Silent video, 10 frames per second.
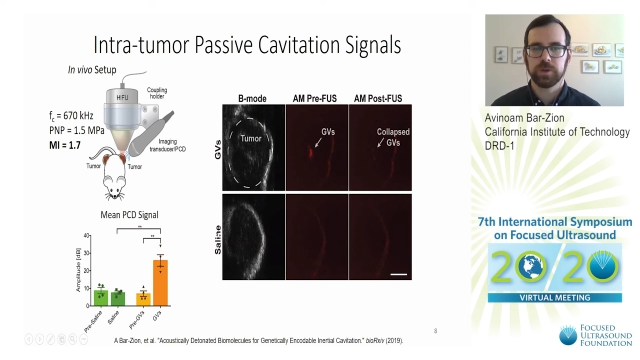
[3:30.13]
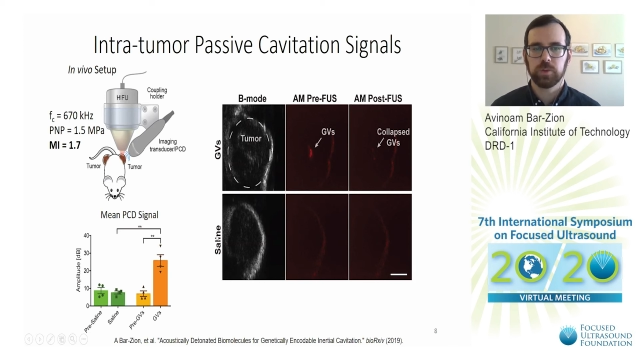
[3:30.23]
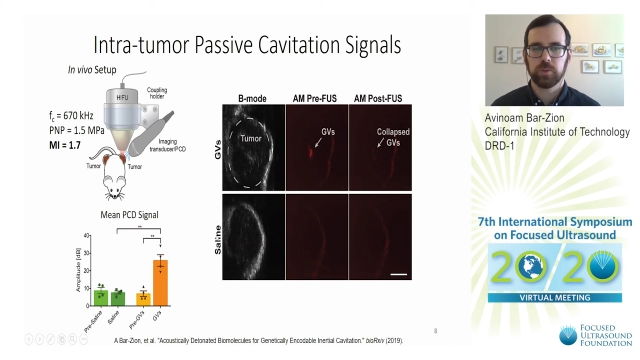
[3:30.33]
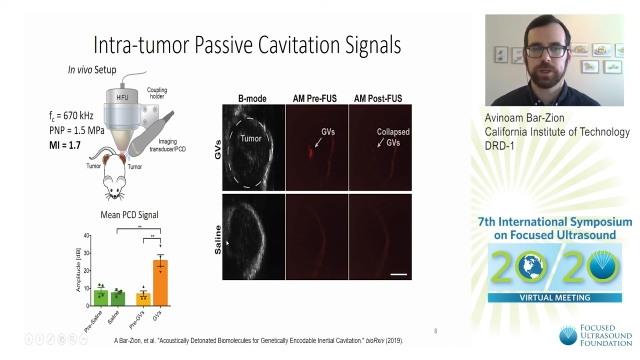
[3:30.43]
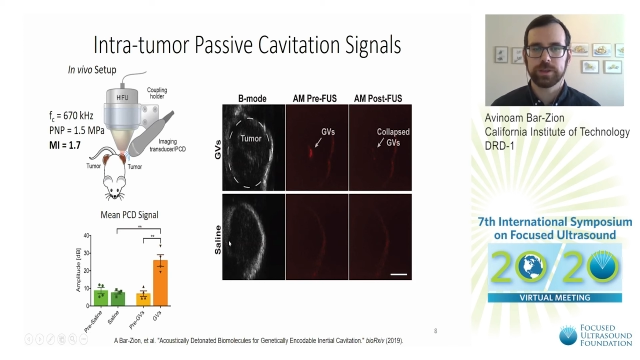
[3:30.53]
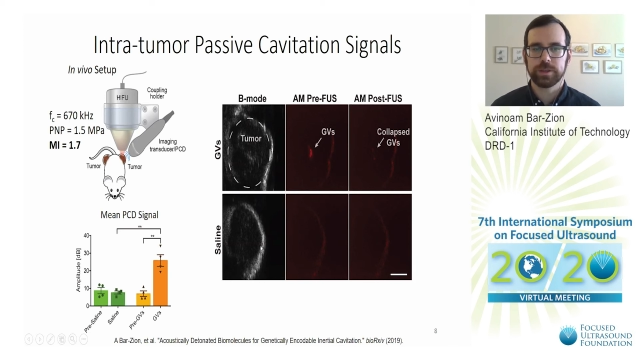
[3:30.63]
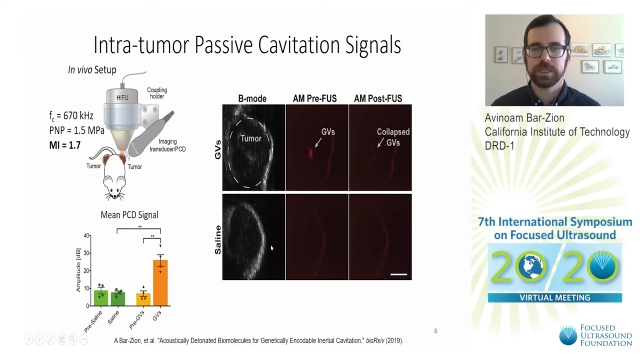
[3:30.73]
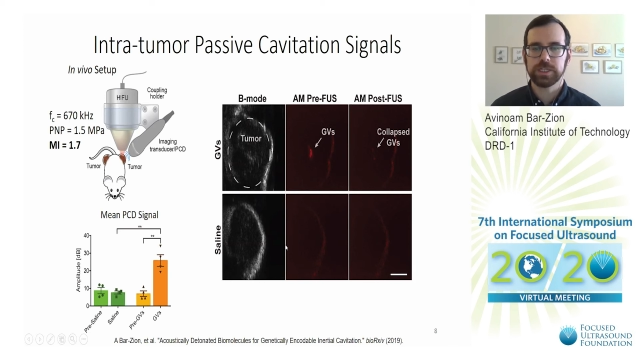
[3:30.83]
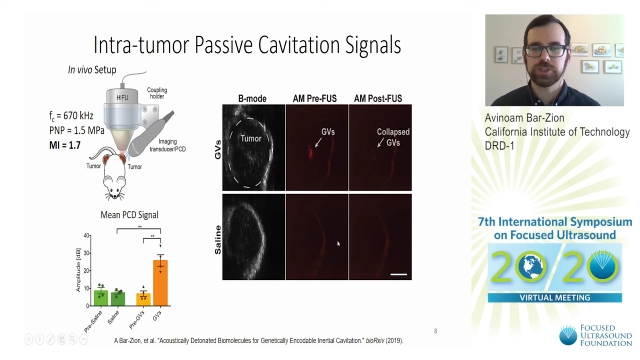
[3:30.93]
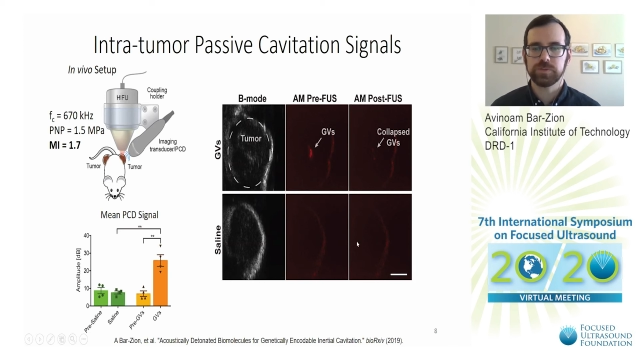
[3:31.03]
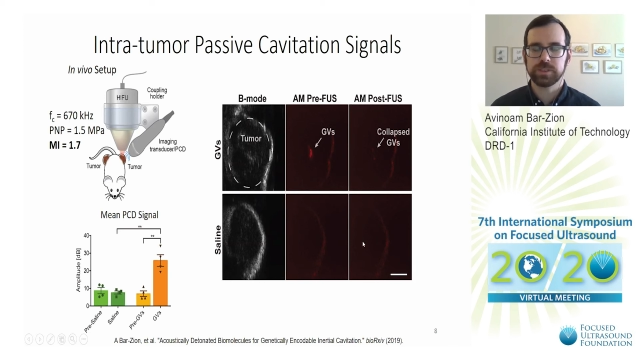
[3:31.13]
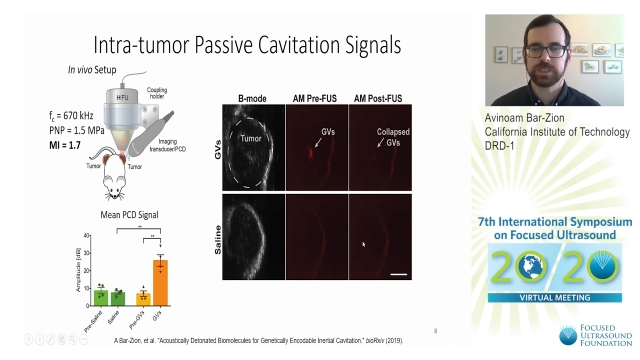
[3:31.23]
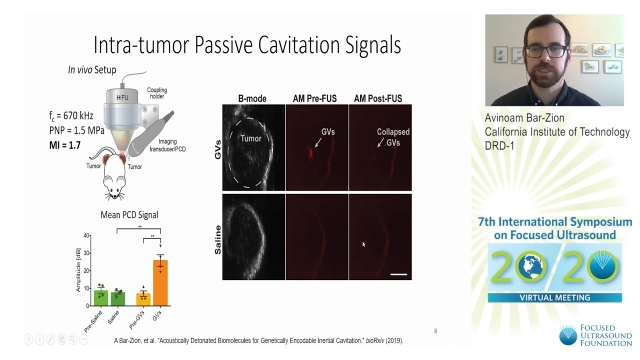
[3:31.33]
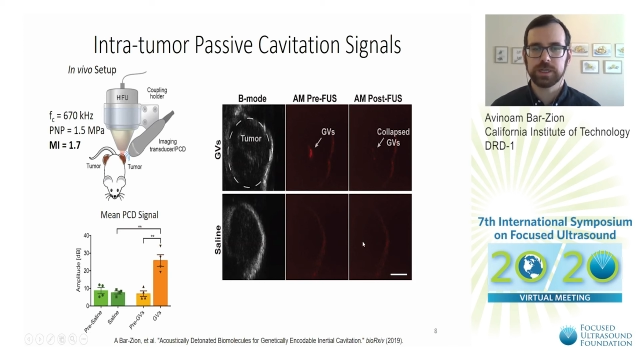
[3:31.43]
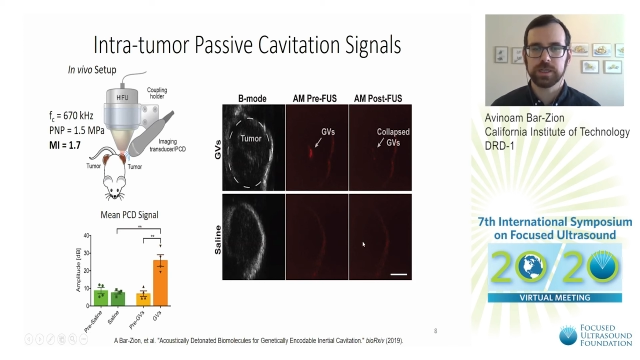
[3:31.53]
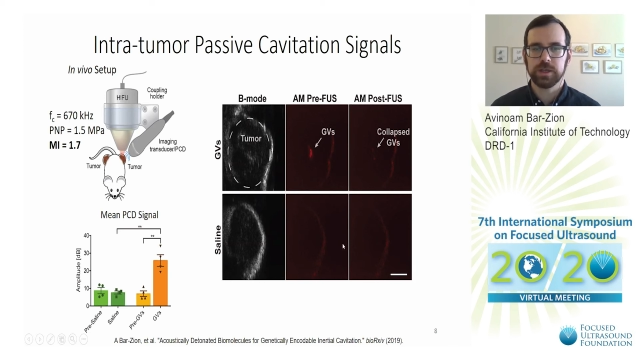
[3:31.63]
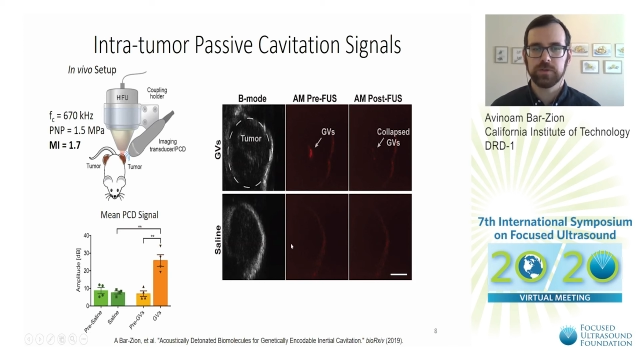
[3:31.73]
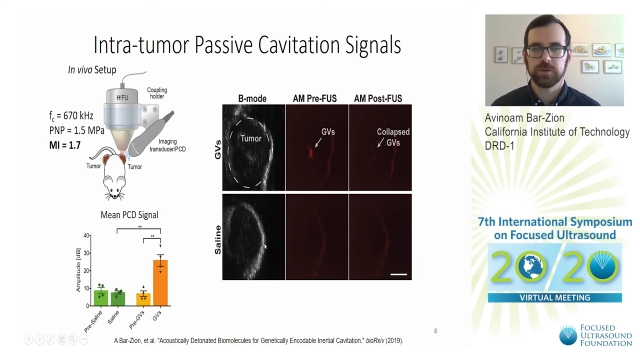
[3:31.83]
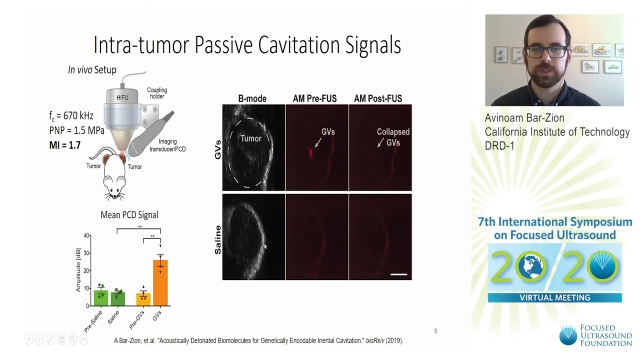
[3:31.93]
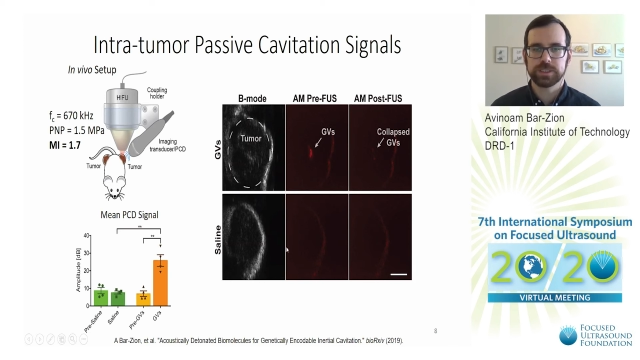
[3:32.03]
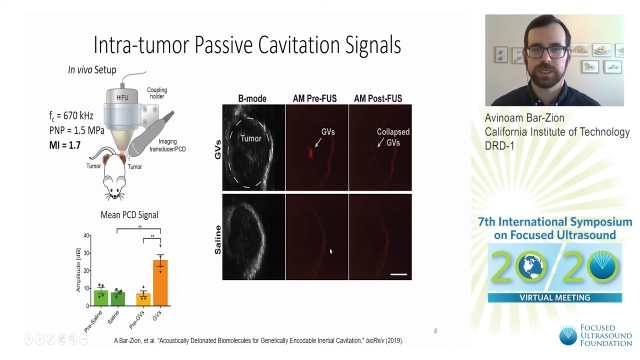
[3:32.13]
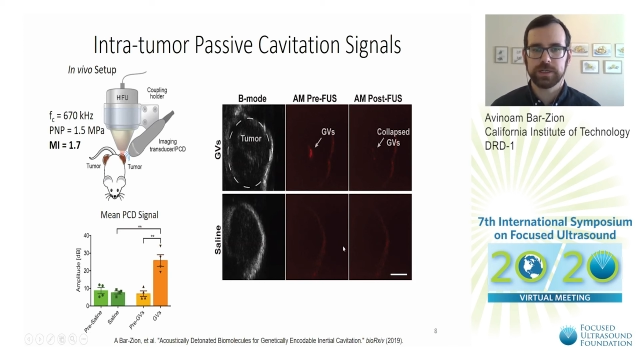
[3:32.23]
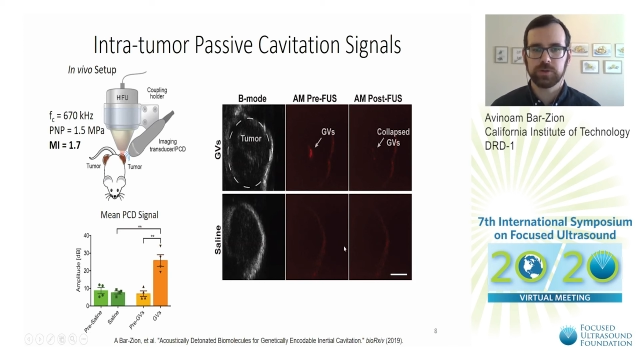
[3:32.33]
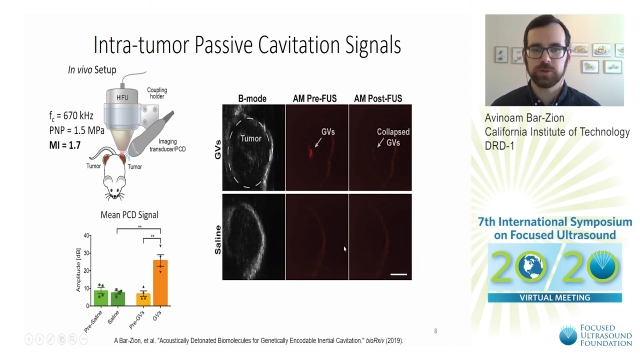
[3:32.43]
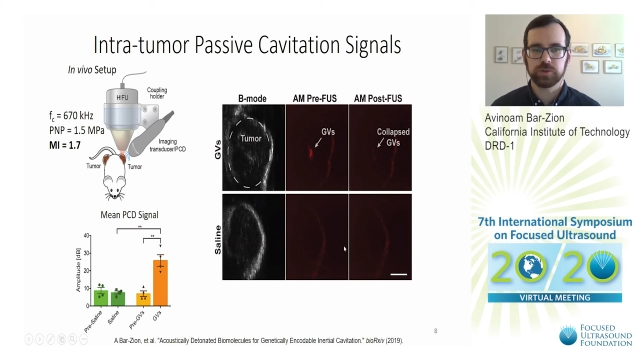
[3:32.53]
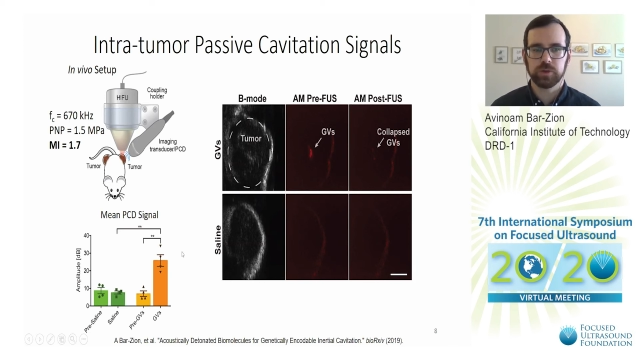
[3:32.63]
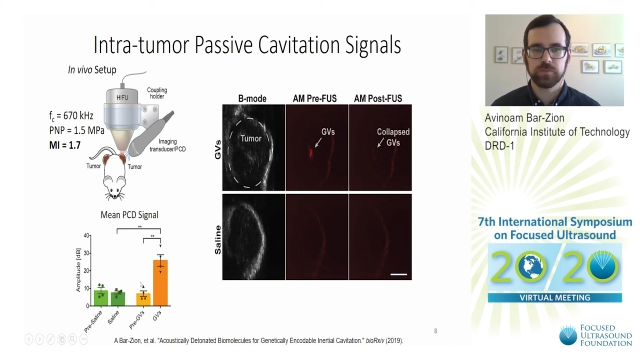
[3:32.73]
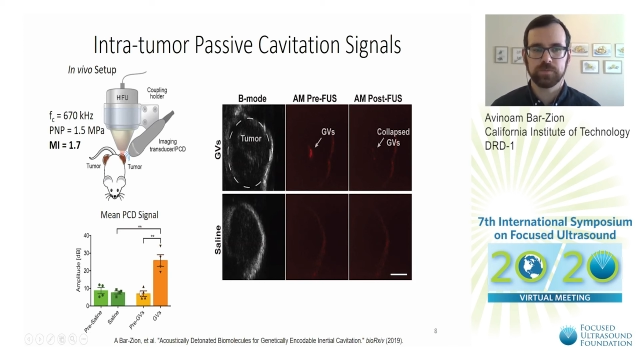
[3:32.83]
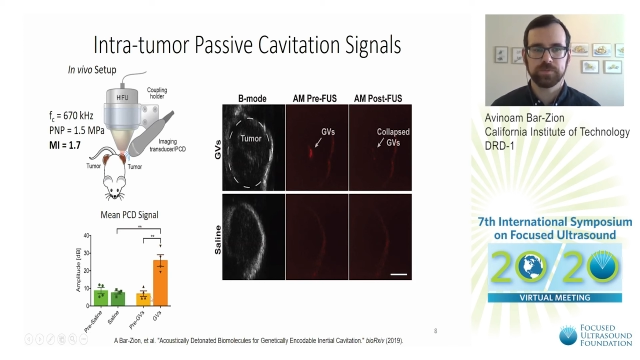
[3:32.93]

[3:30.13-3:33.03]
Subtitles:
with negligible signal from the saline control.